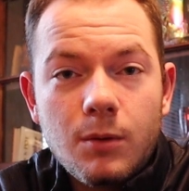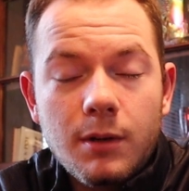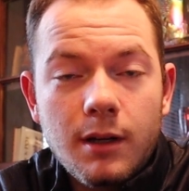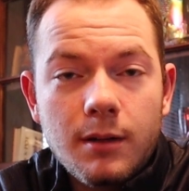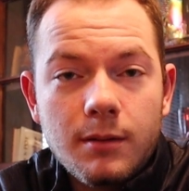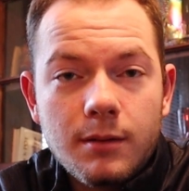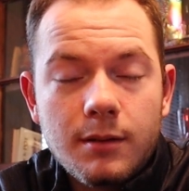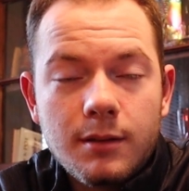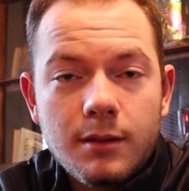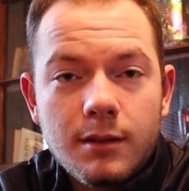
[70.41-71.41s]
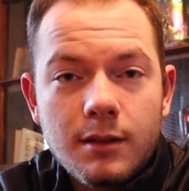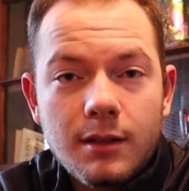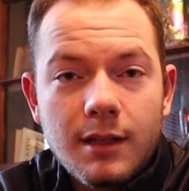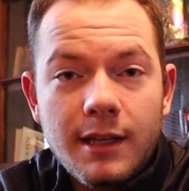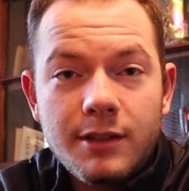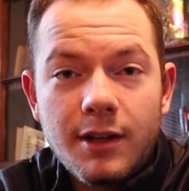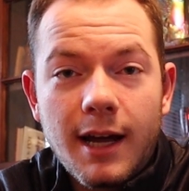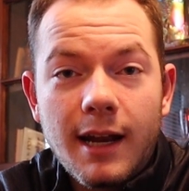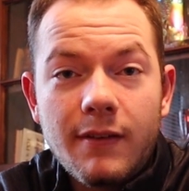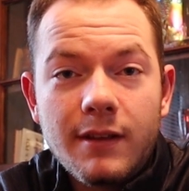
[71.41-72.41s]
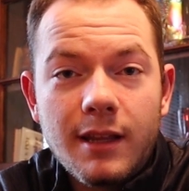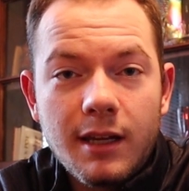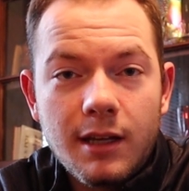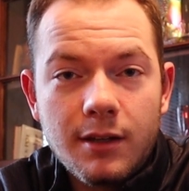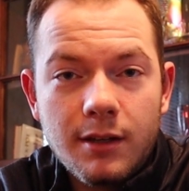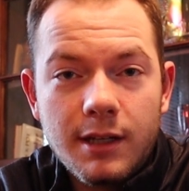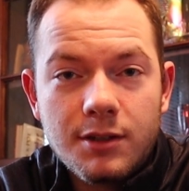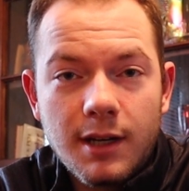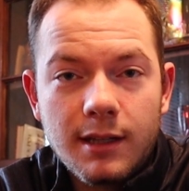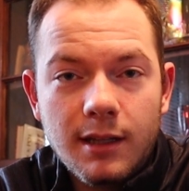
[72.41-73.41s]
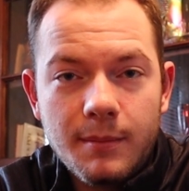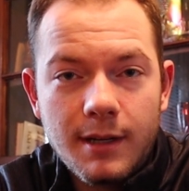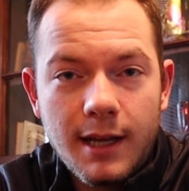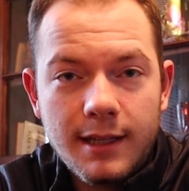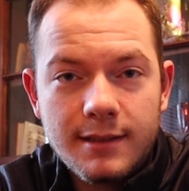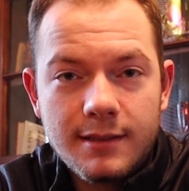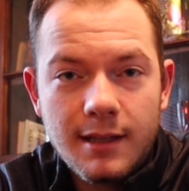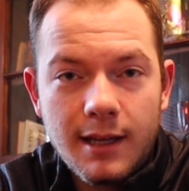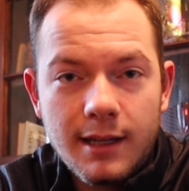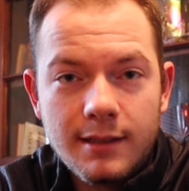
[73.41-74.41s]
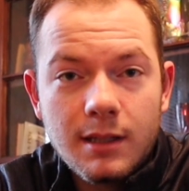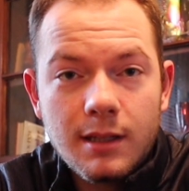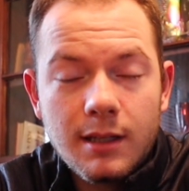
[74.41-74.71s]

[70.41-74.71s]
Well, he tried everything he could. He tried lemonade stands.